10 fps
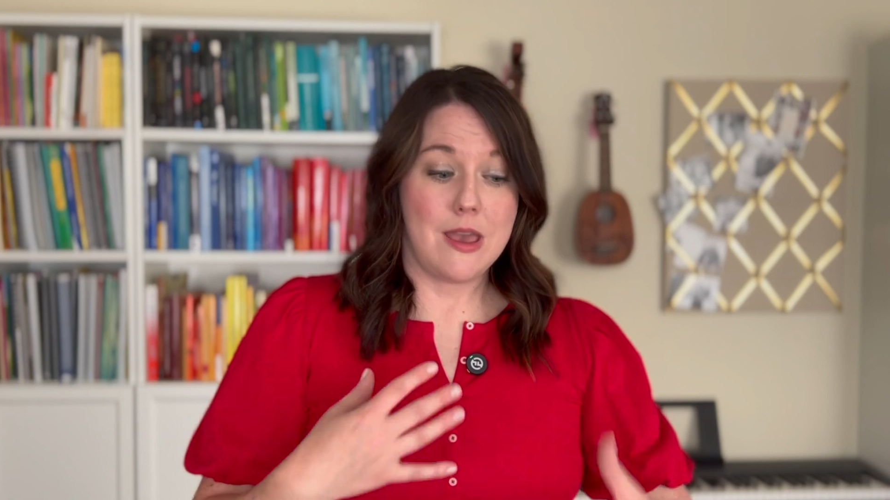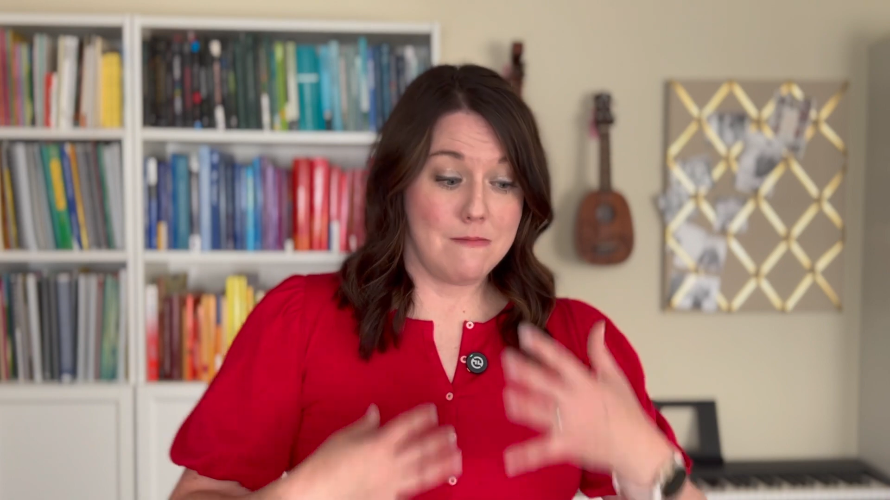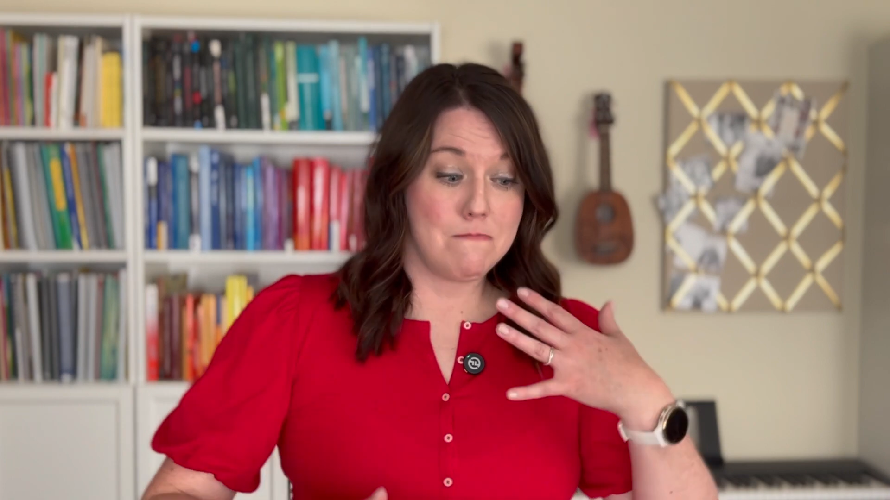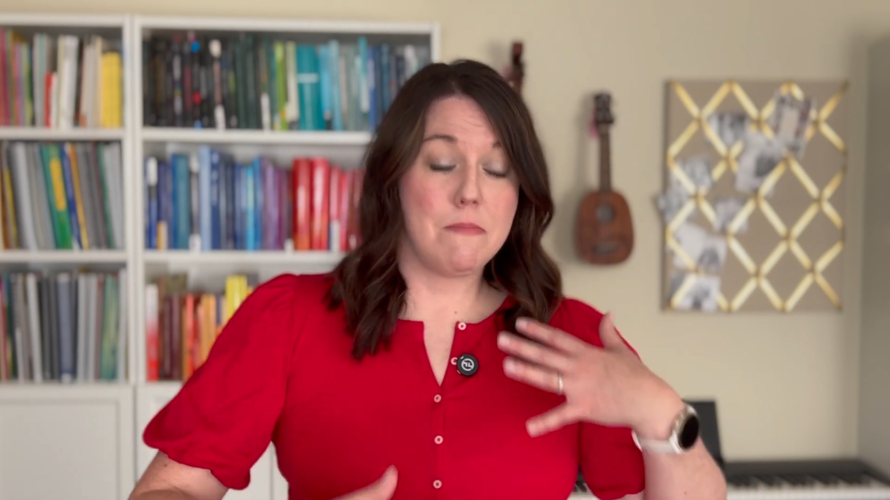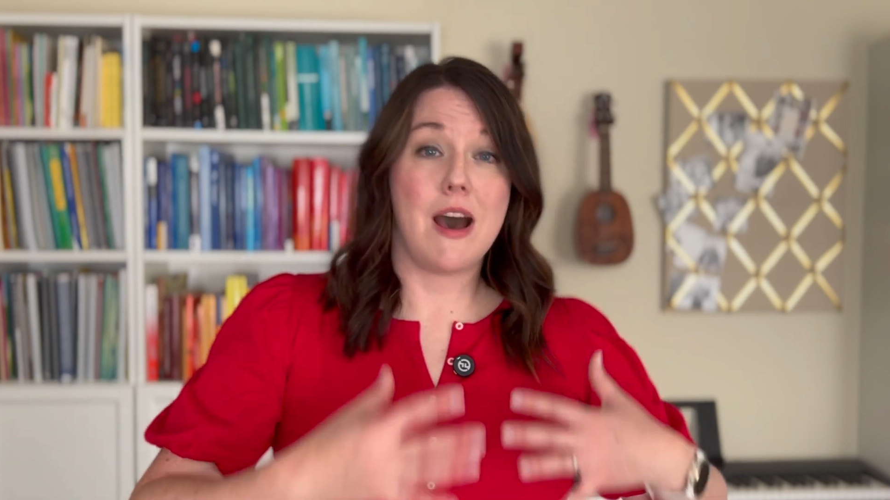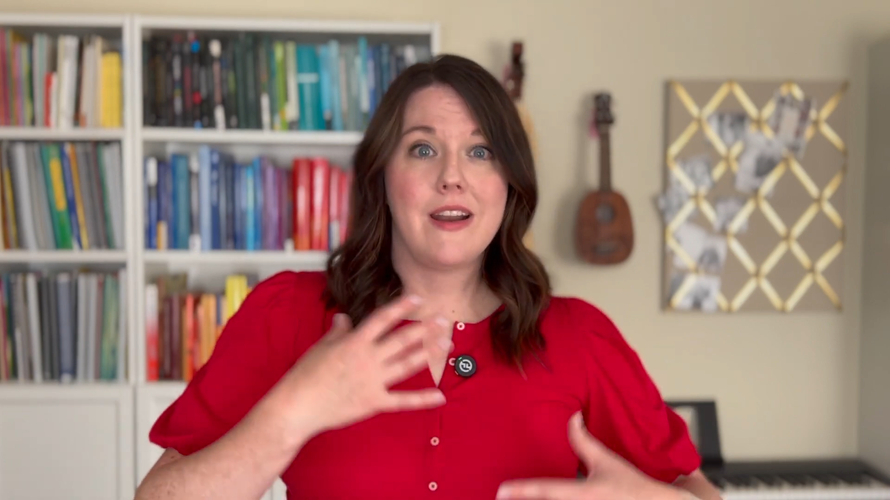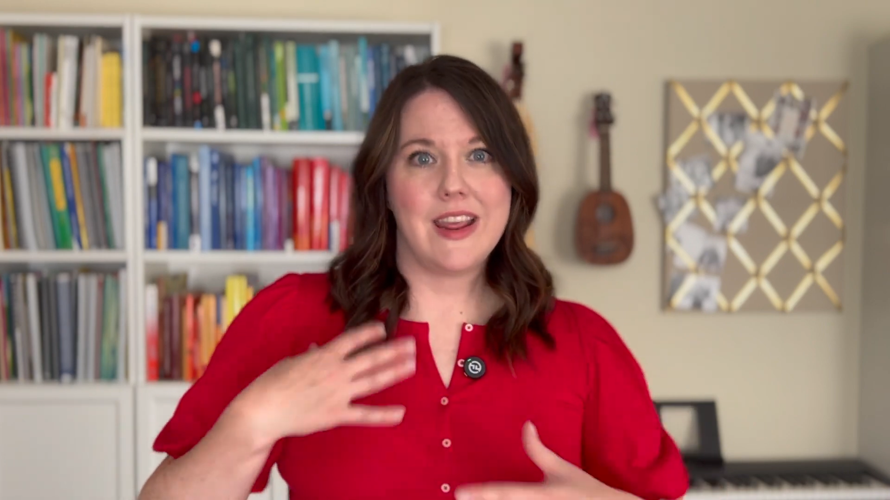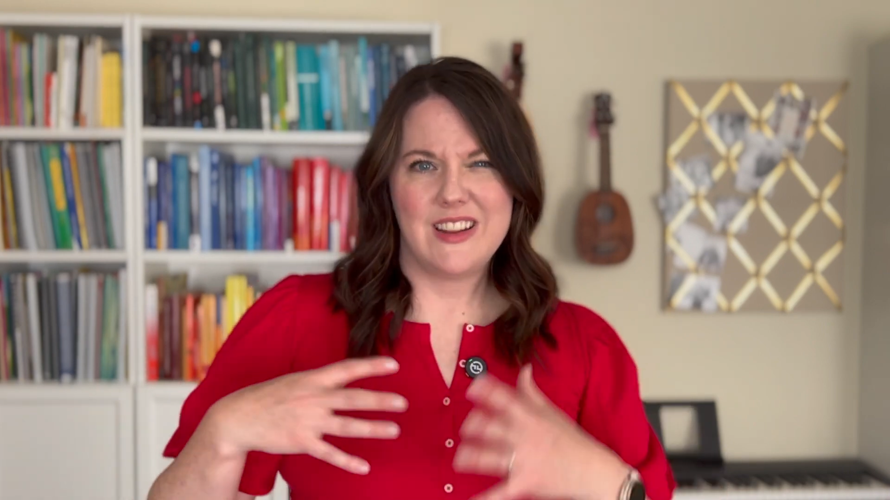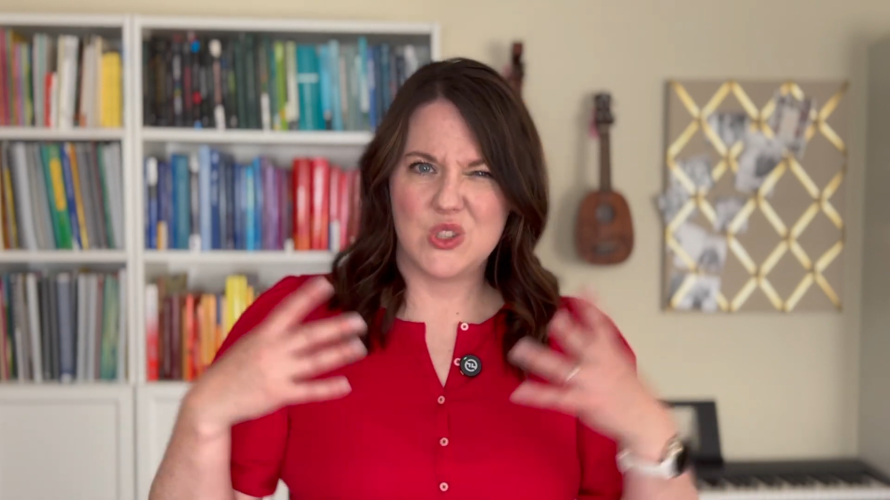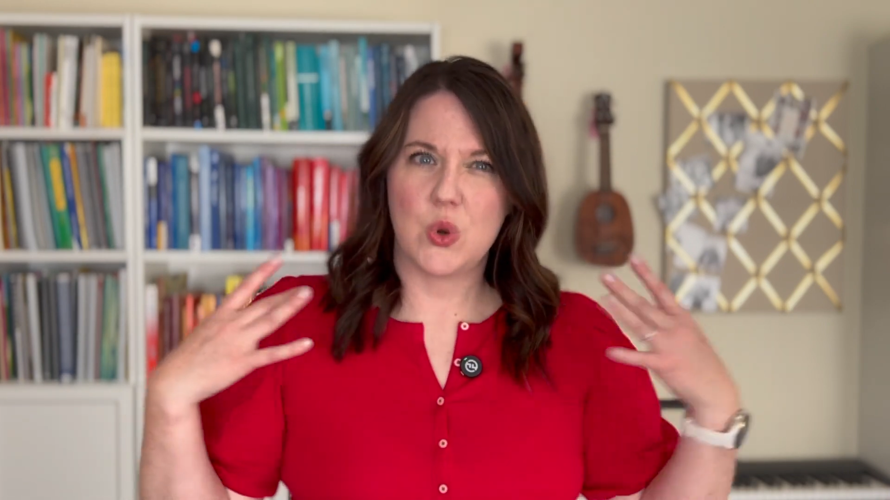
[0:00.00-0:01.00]

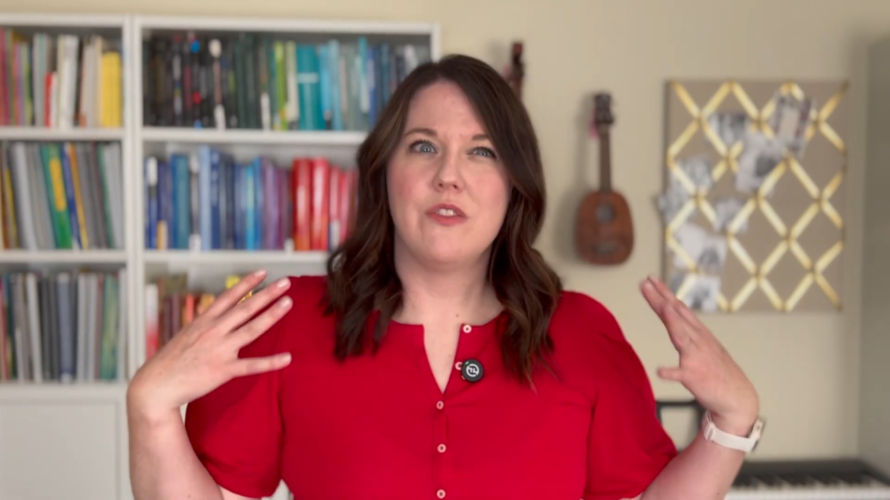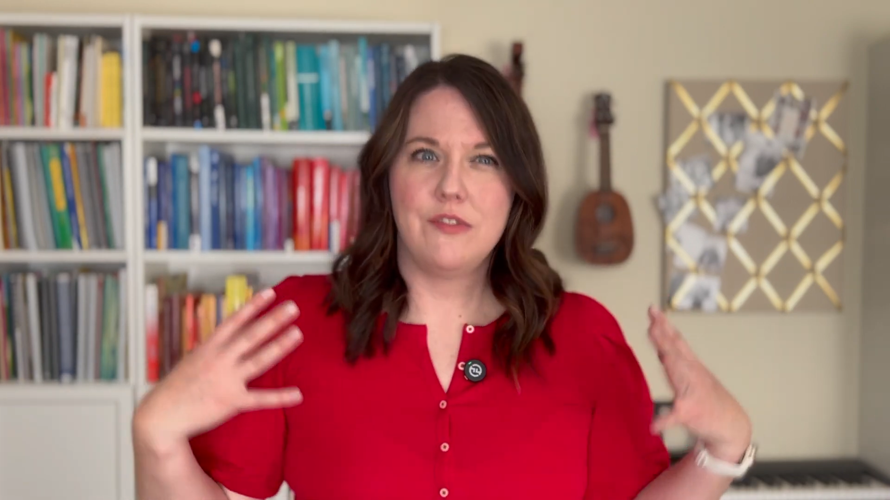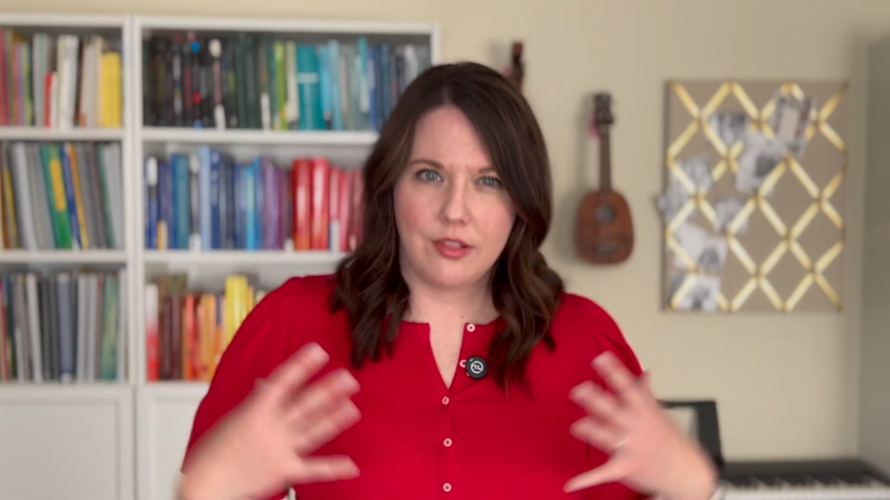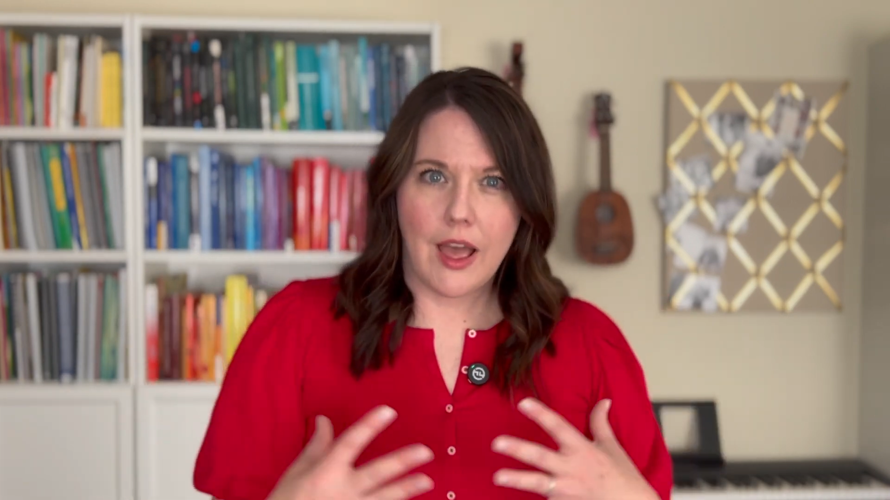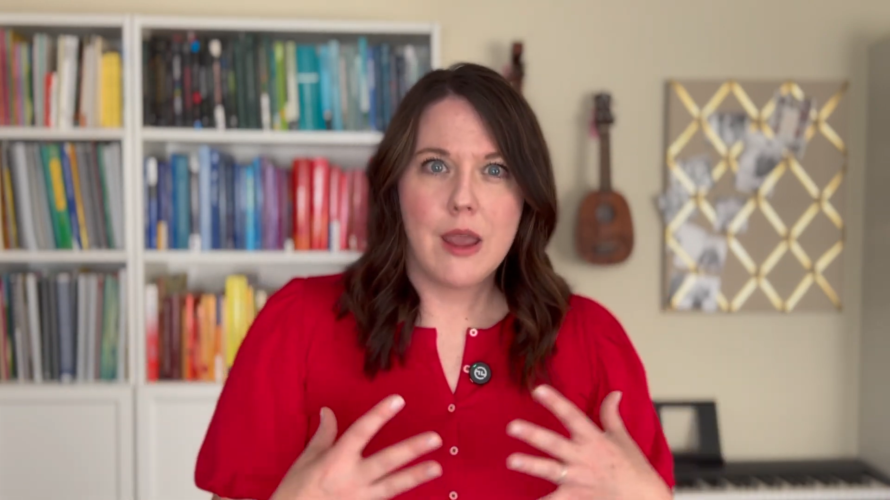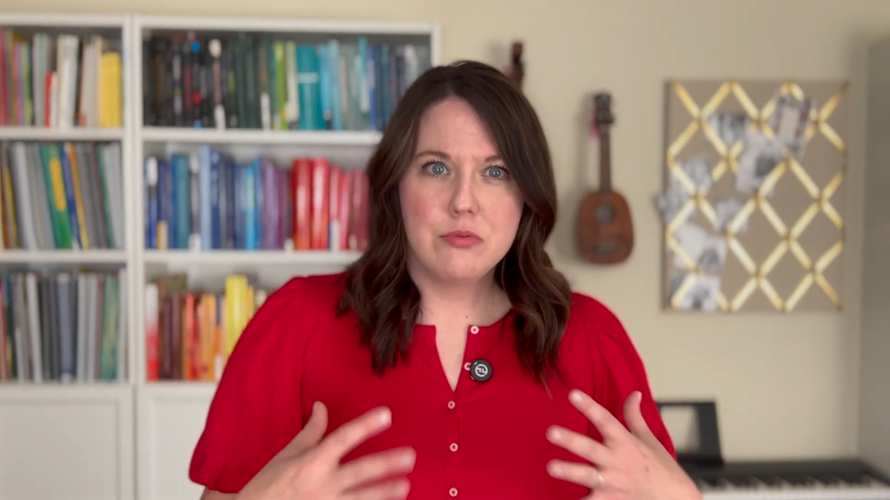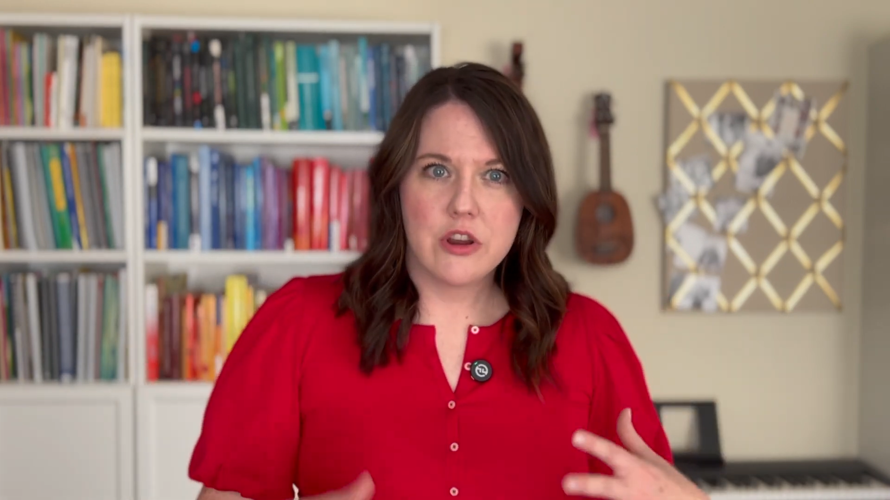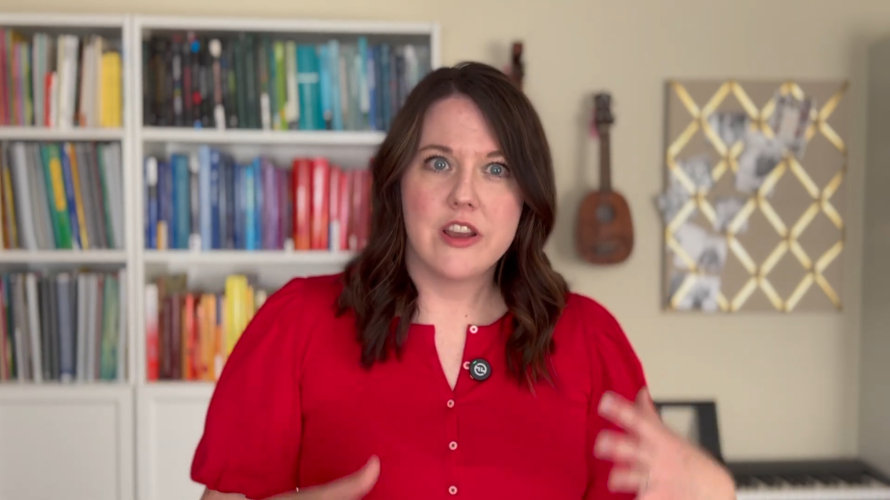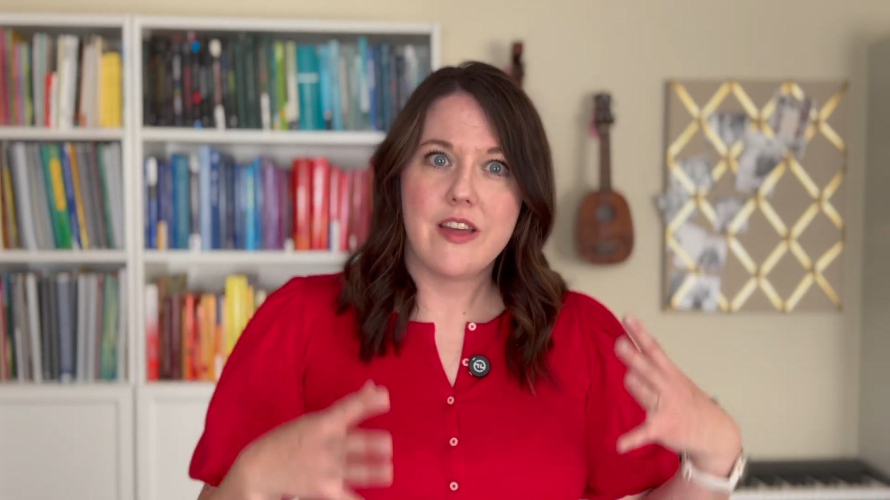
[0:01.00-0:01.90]
embodied sort of library